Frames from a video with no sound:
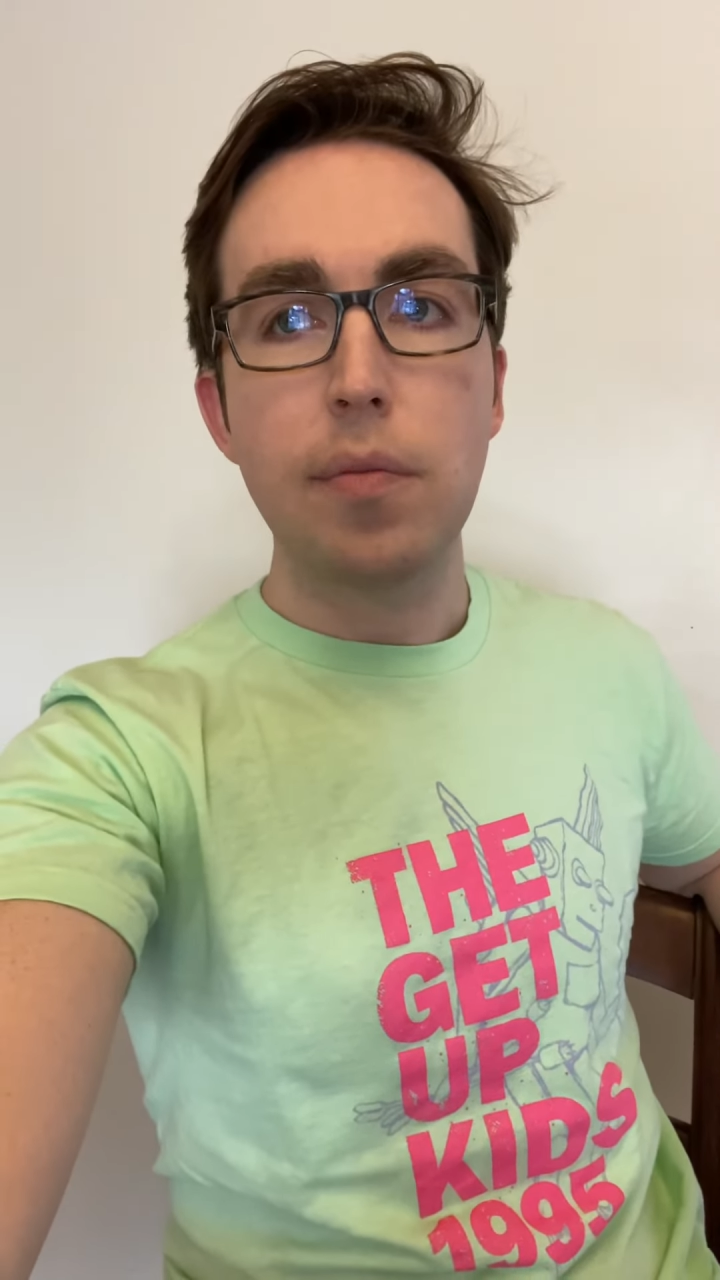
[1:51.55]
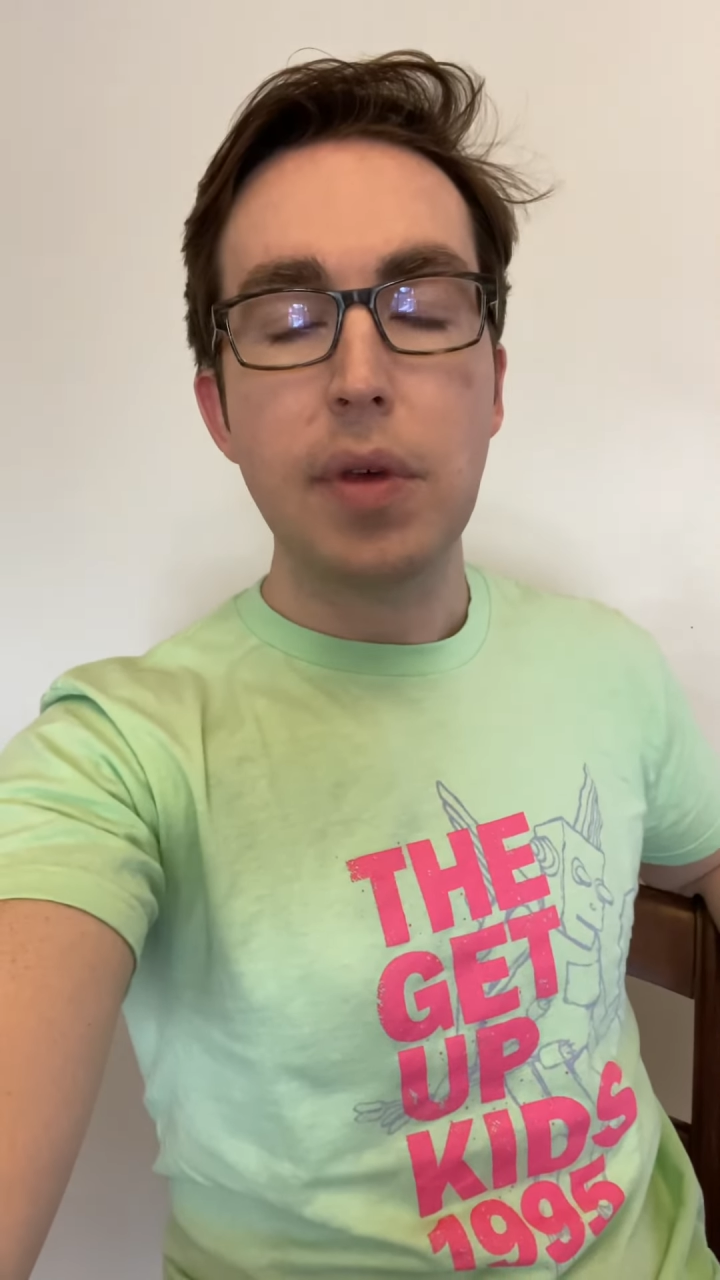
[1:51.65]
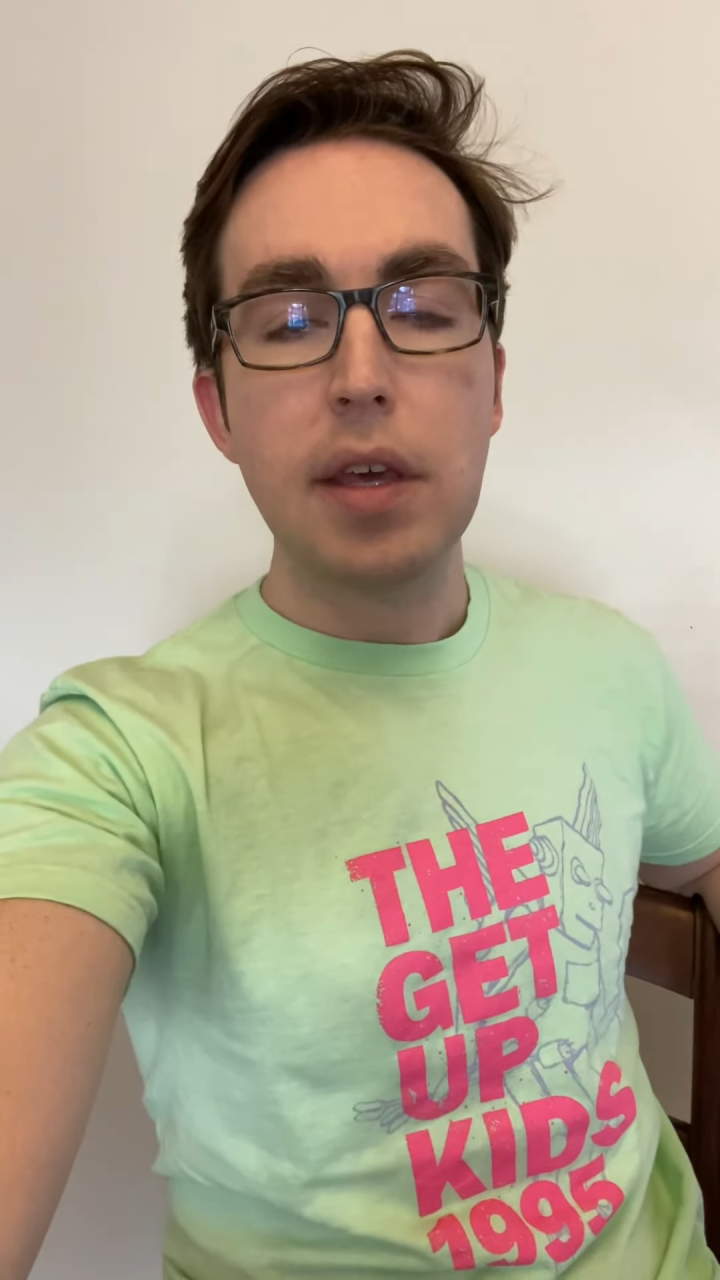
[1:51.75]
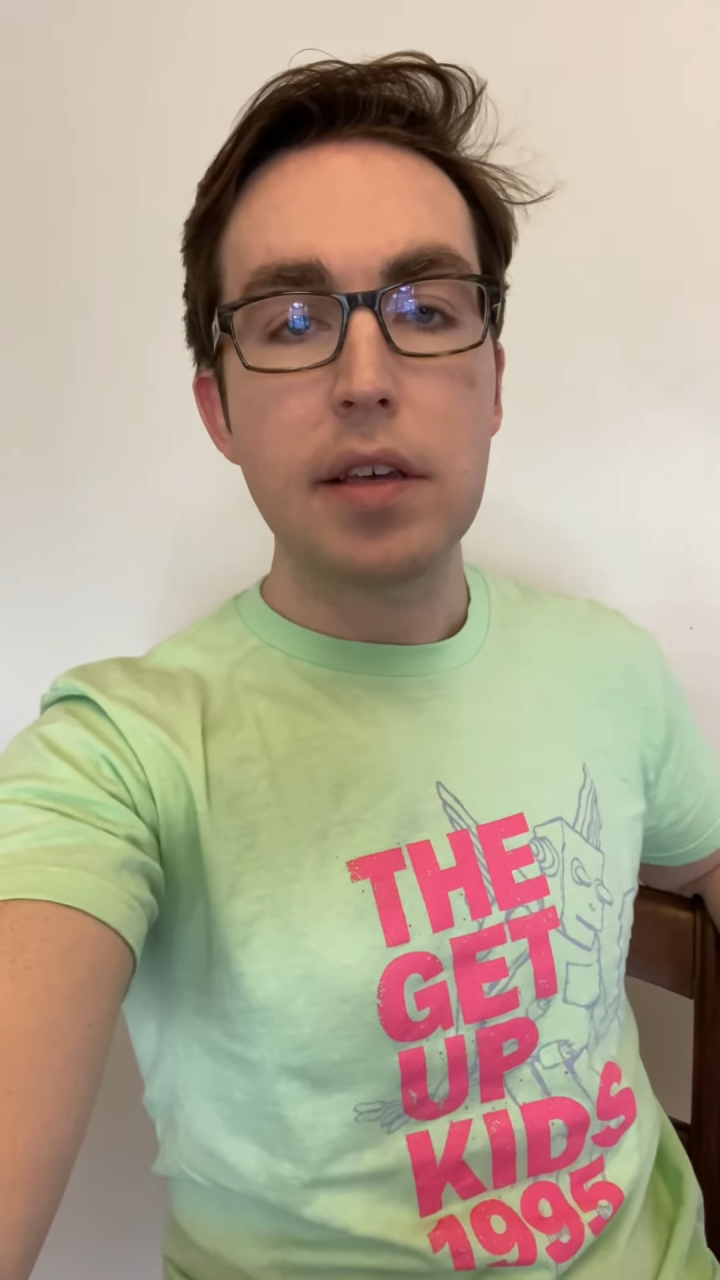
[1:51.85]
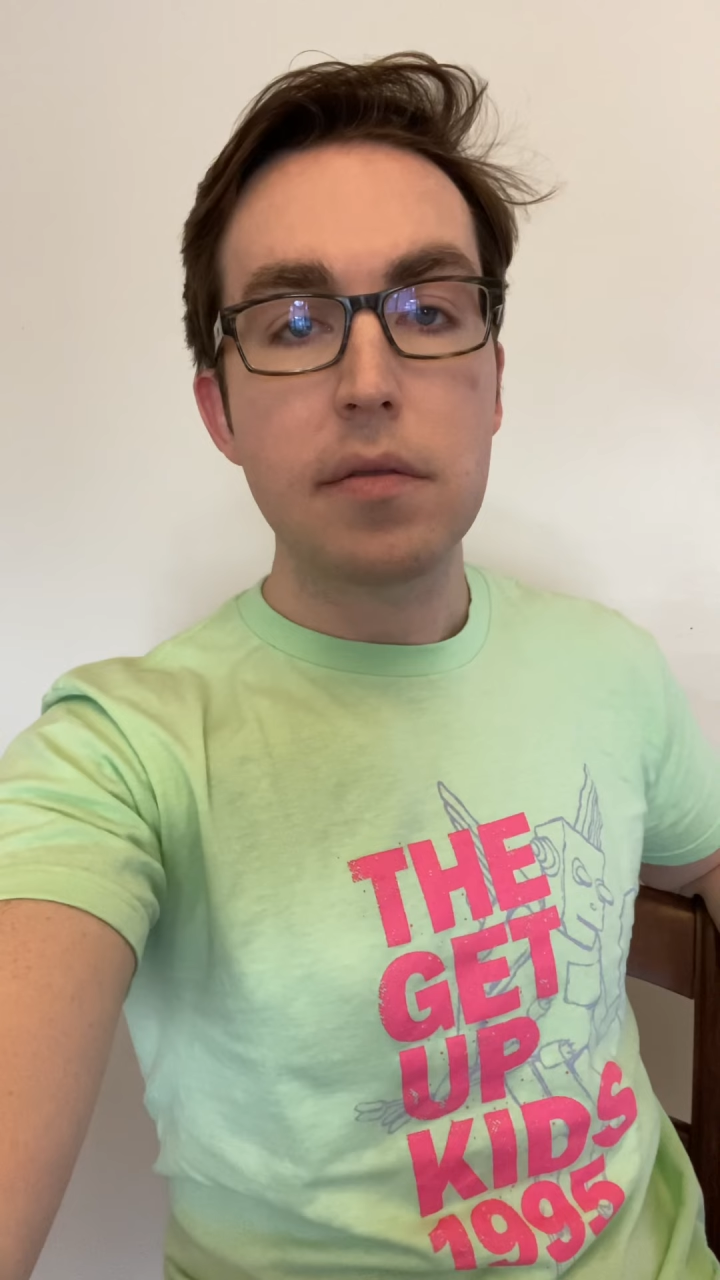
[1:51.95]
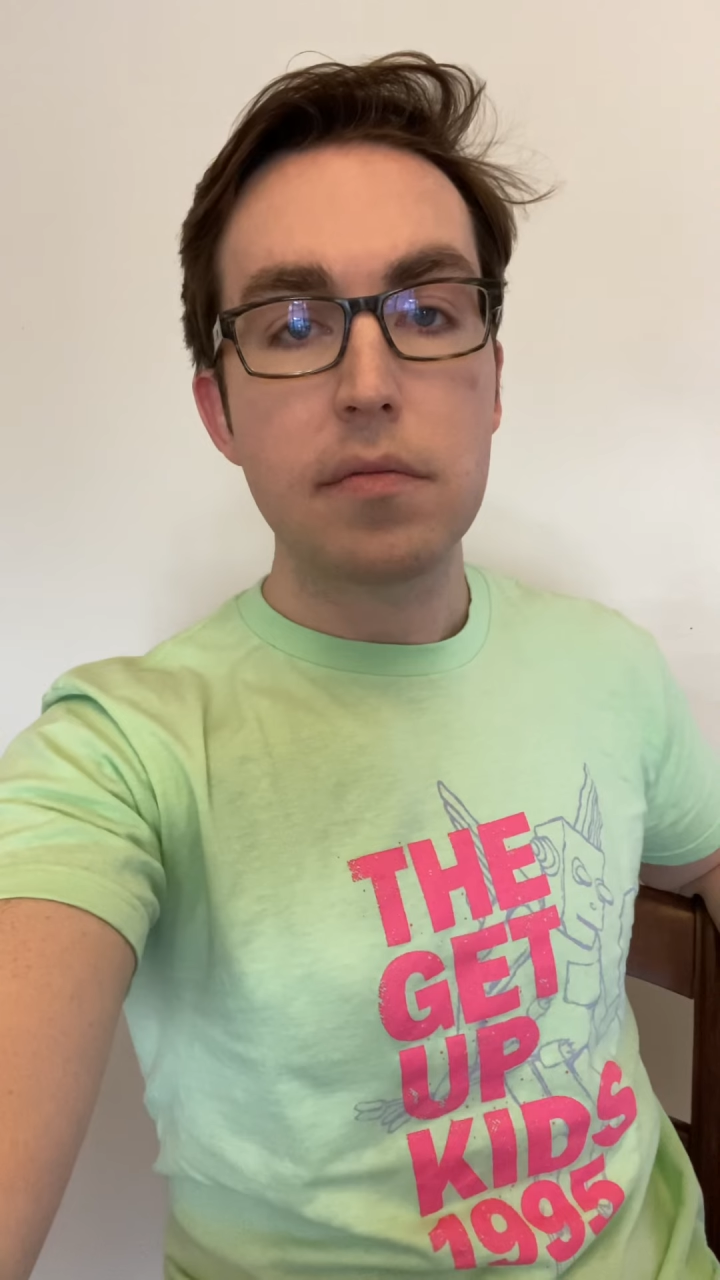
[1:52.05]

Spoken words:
being